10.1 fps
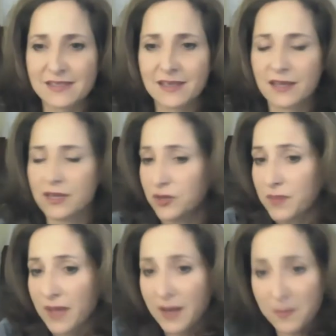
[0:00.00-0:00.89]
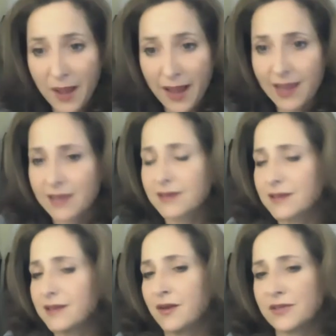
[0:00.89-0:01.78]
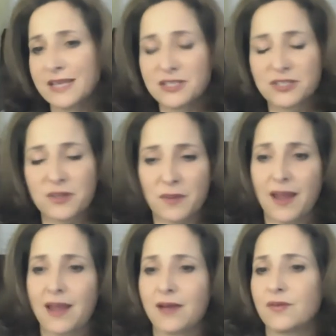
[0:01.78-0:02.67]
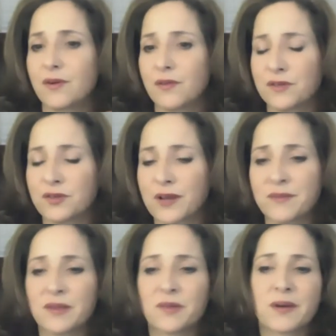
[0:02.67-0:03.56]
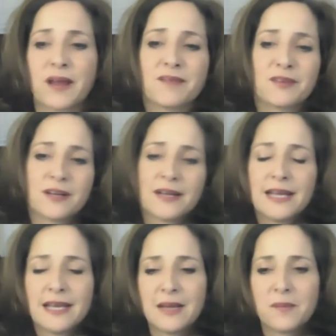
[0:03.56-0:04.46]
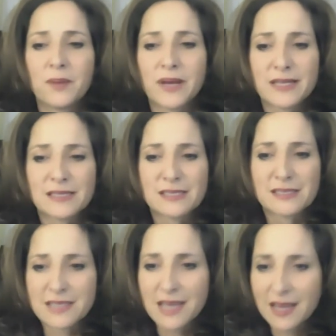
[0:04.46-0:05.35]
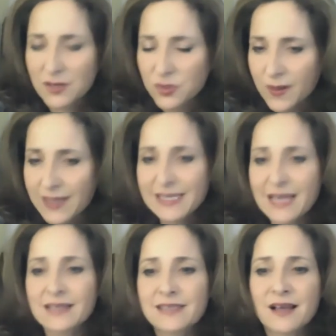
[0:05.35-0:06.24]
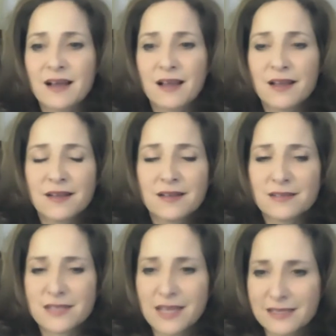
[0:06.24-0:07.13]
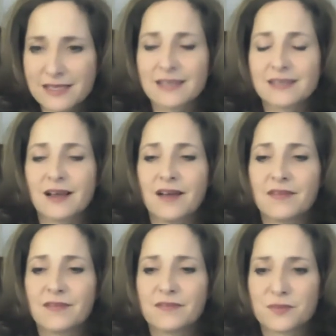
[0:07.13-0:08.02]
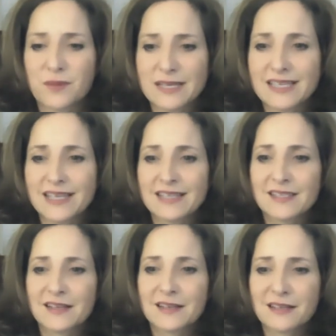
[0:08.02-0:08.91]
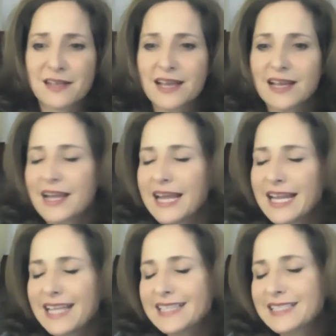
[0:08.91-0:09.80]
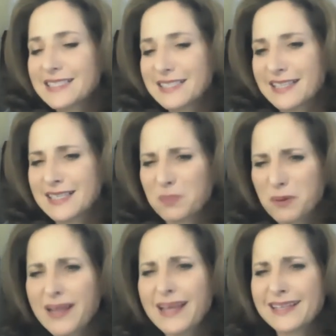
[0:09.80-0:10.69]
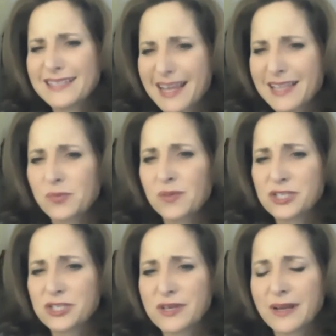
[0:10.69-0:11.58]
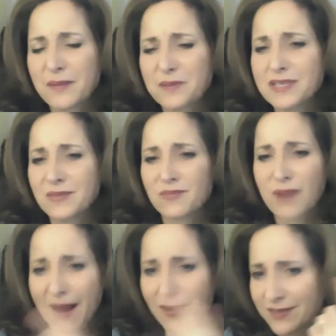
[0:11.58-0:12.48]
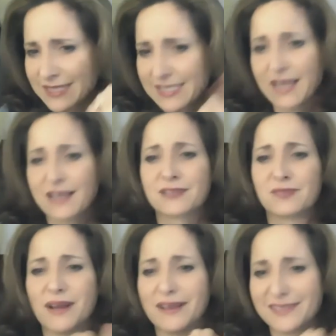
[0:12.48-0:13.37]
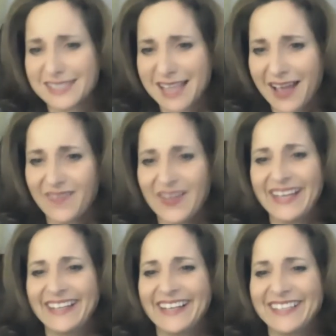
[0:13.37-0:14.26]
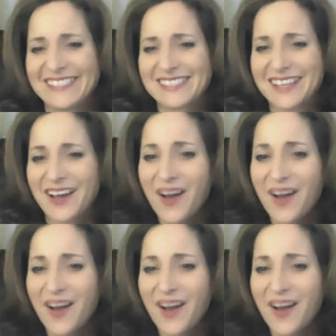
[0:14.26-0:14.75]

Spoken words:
You could be on a bike, you know, a stationary bike or the treadmill or whatever, but it's 20 seconds on, 10 seconds off, 20 seconds on, and it's pretty intense once you get up to the round 6, round 7. It's tough.